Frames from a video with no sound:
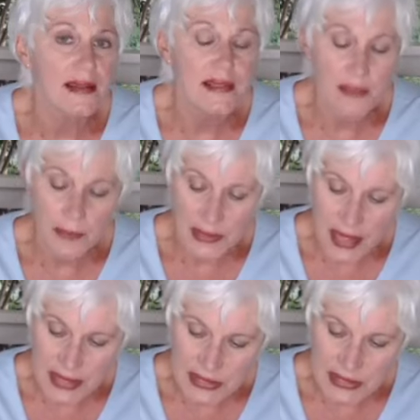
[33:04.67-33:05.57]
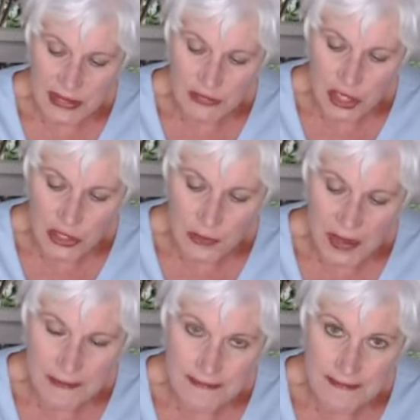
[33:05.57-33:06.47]
in the place of
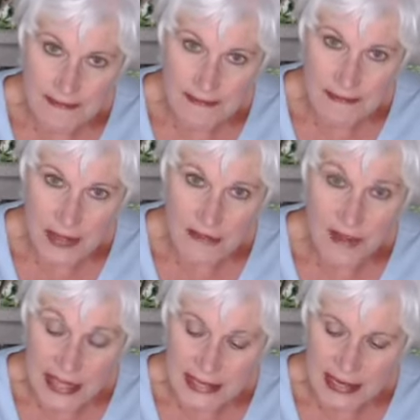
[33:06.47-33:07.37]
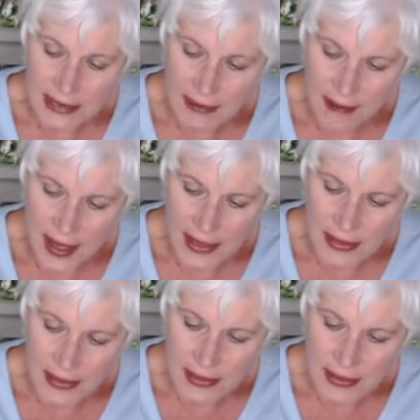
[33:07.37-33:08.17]
judgment, facing God.